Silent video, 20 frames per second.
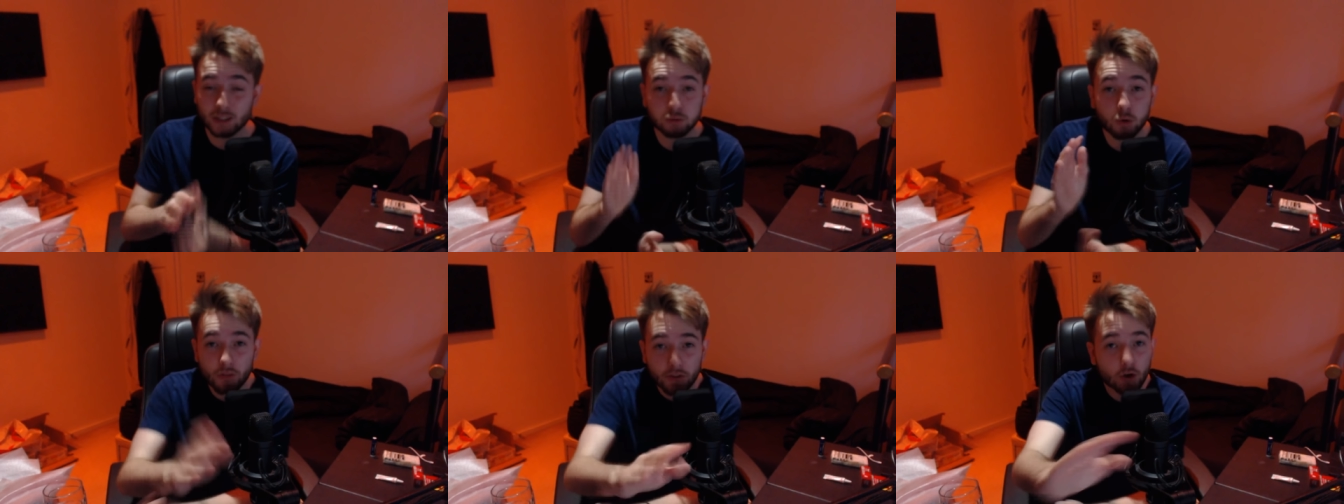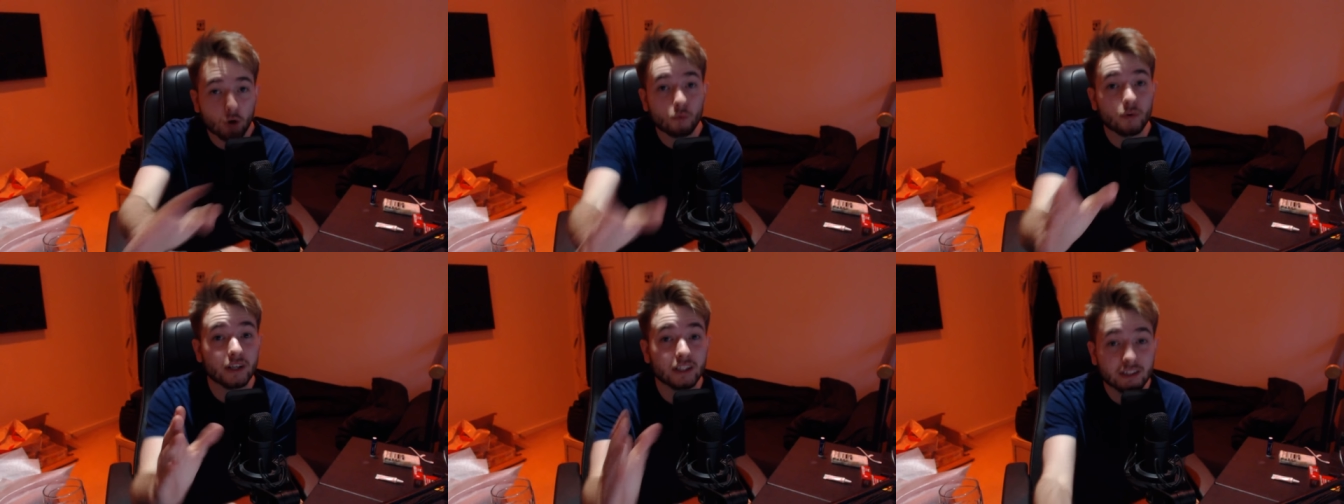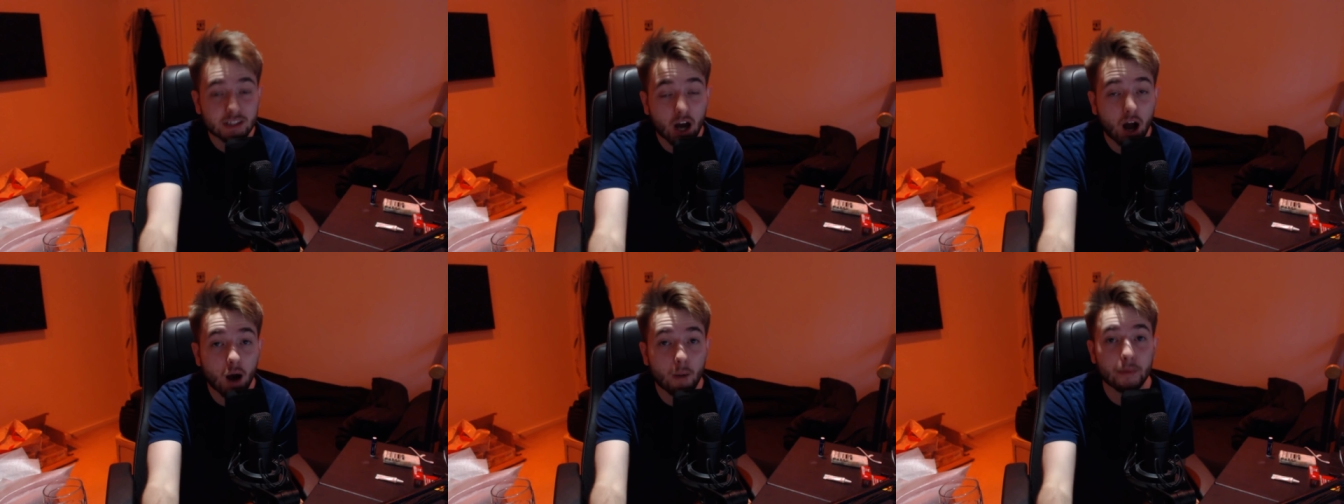That's why they got rid
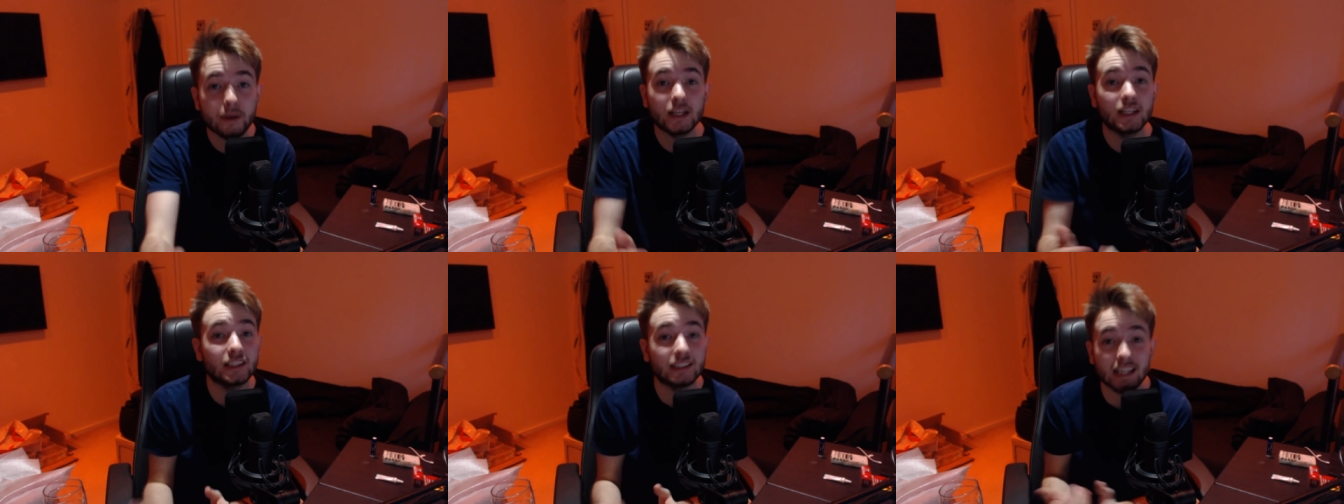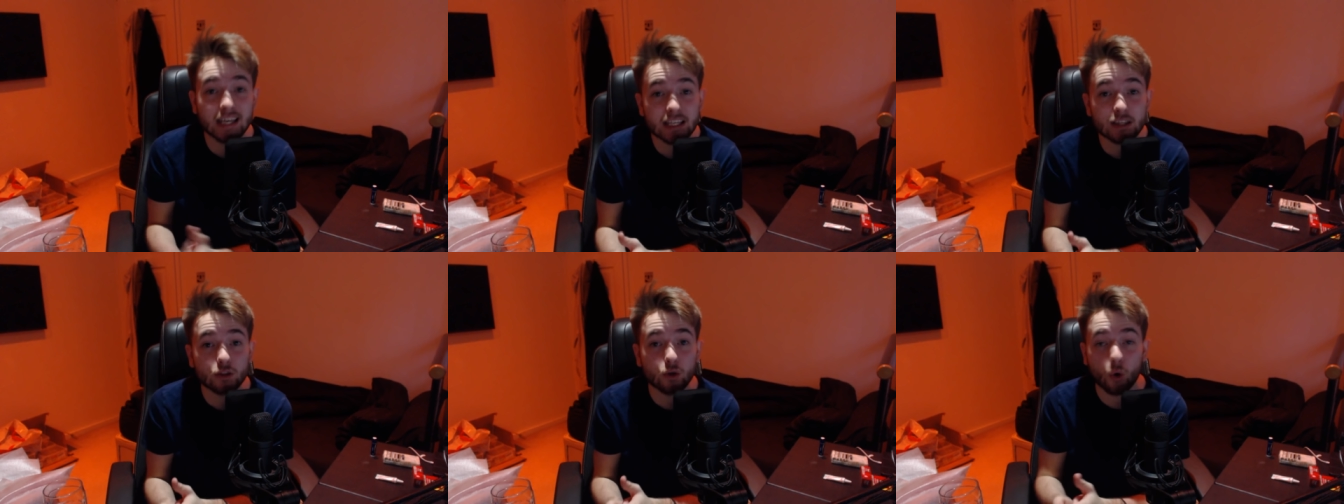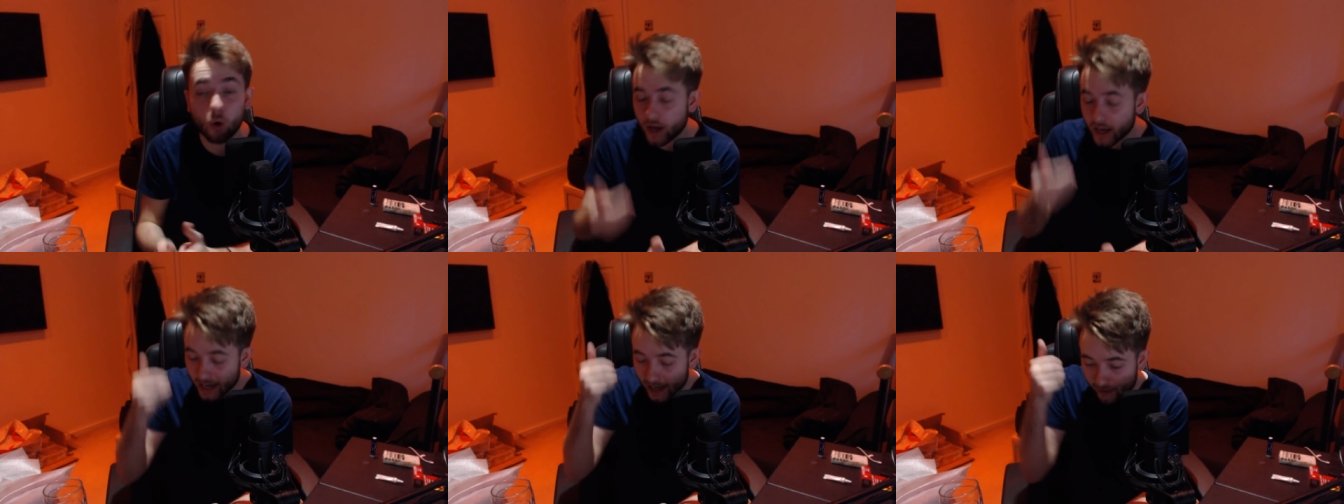of Darby, because they
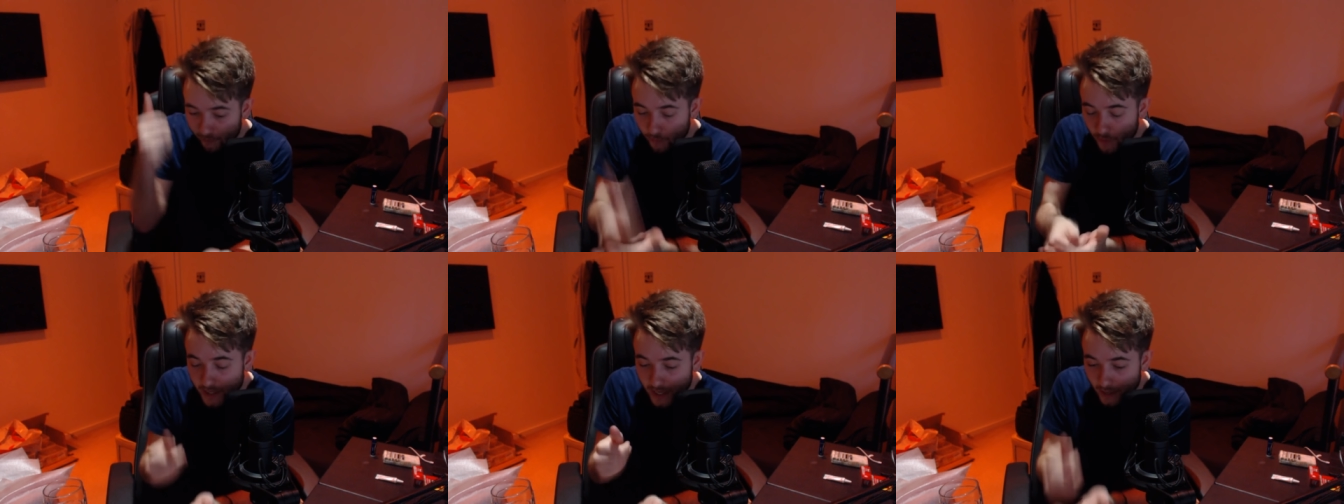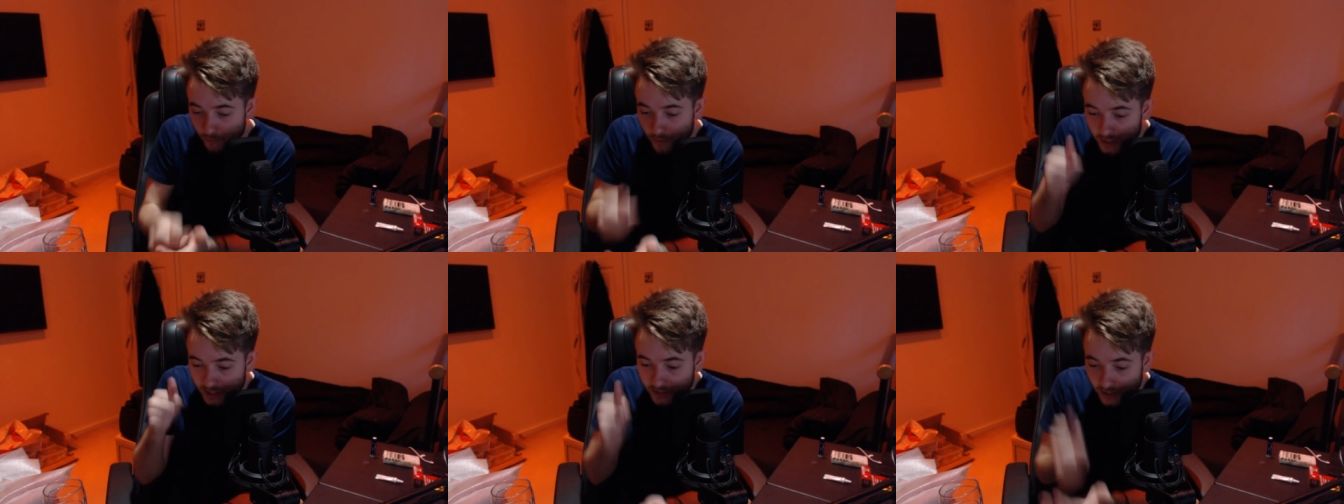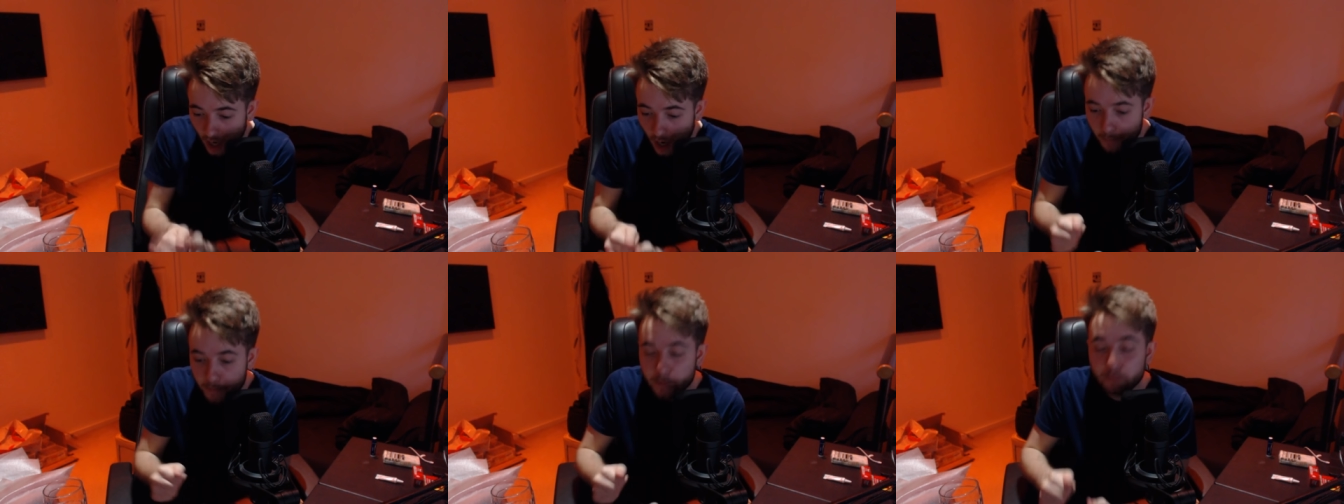thought if we get rid of
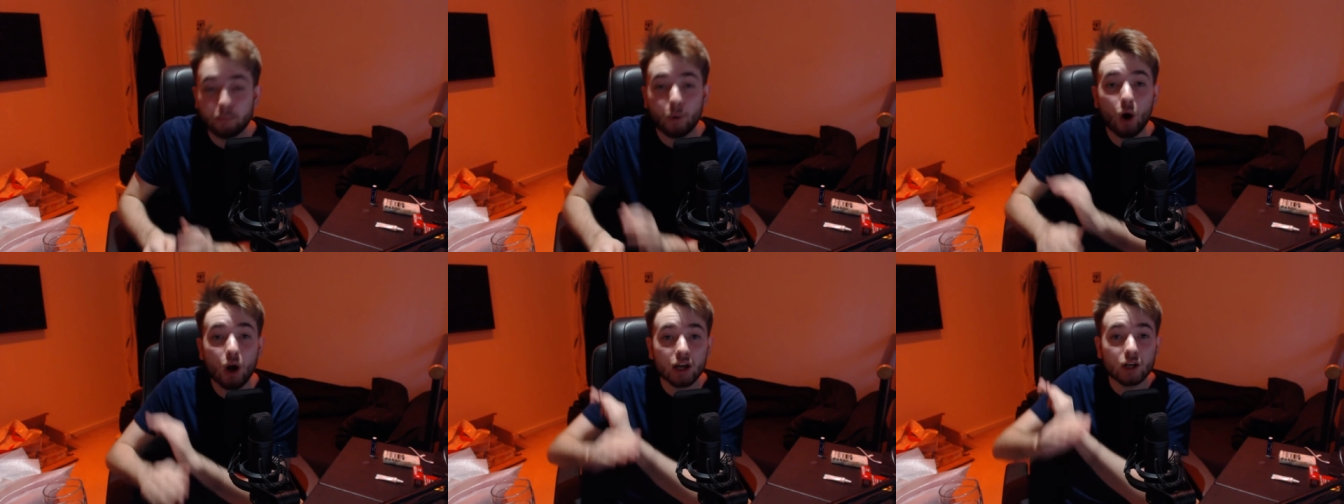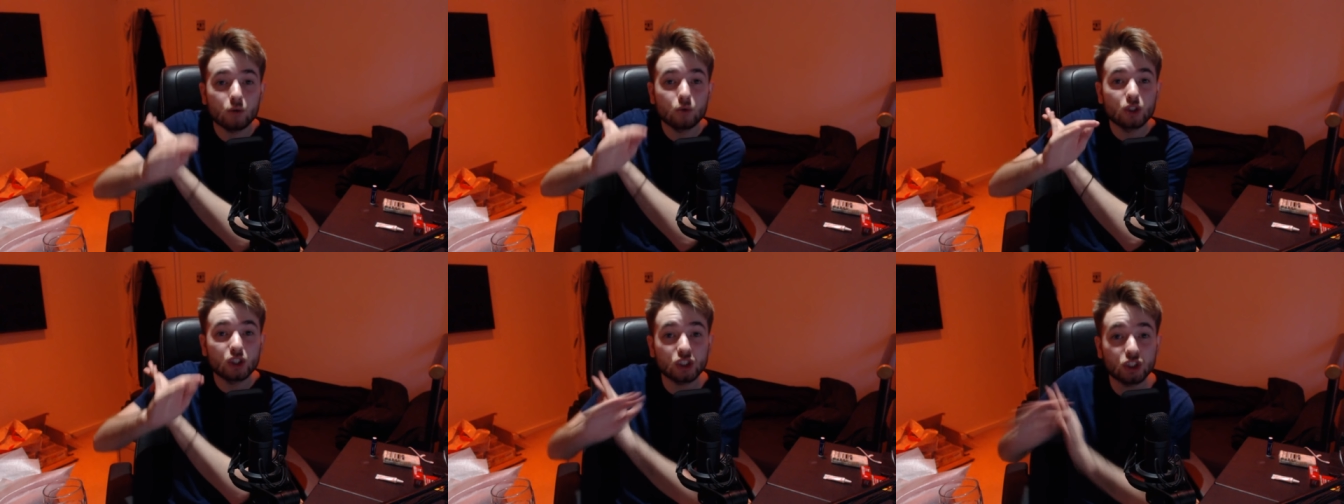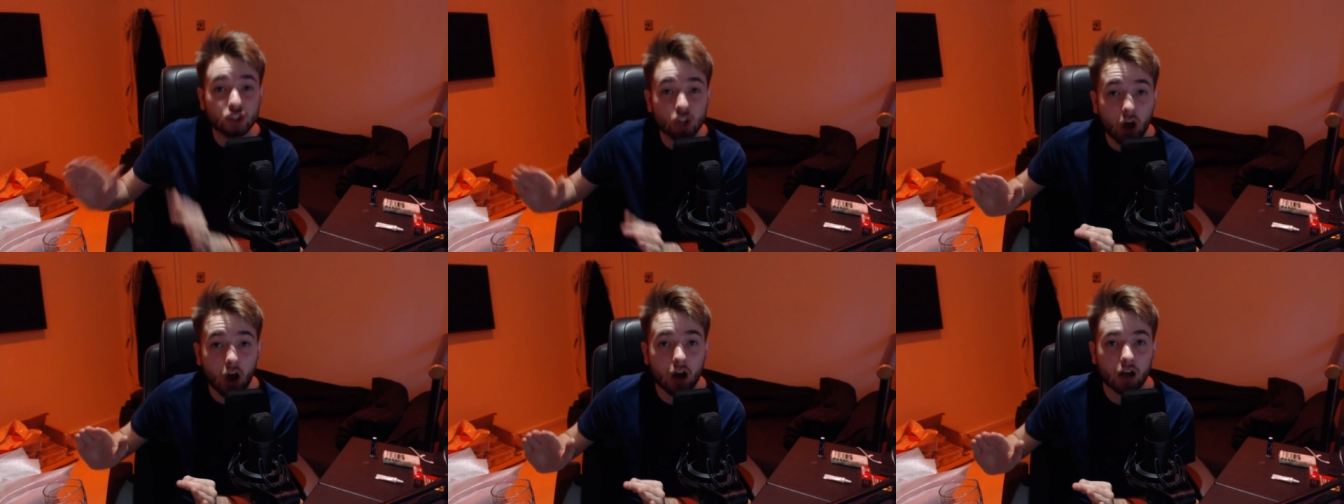Darby, will
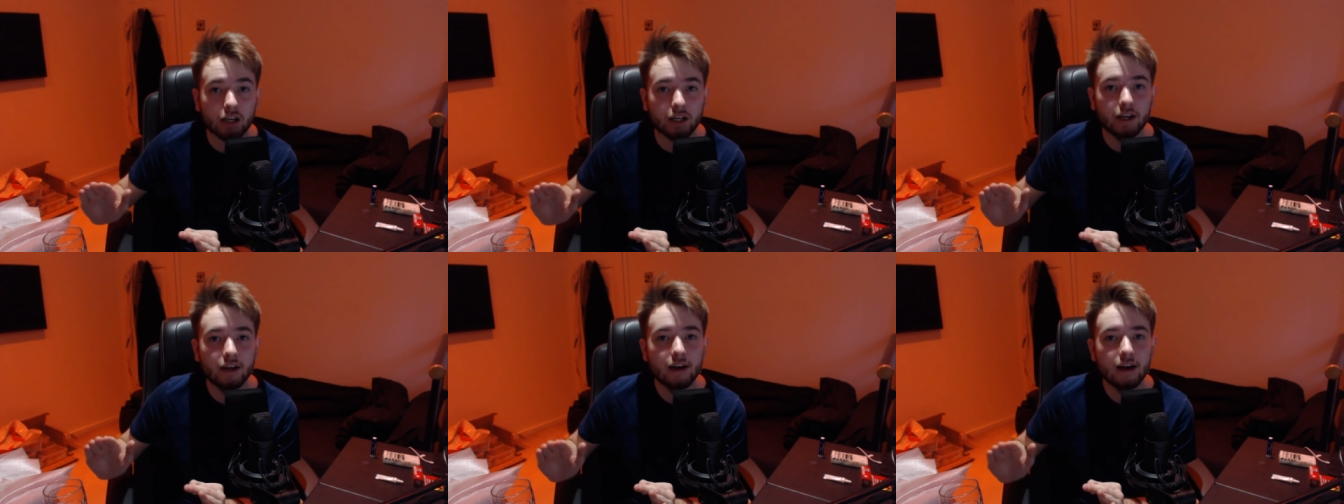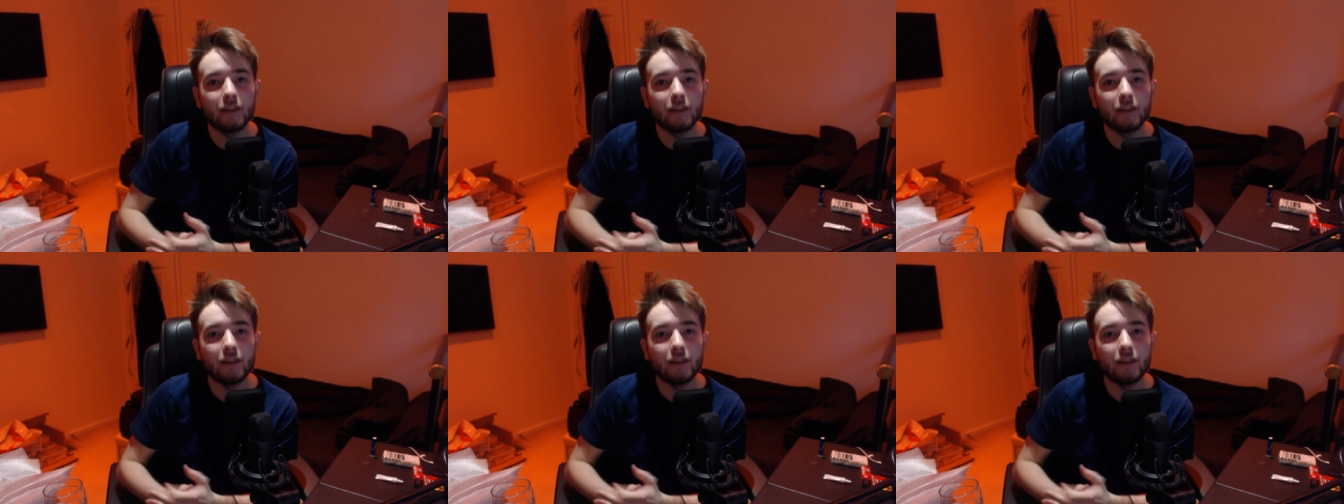suck.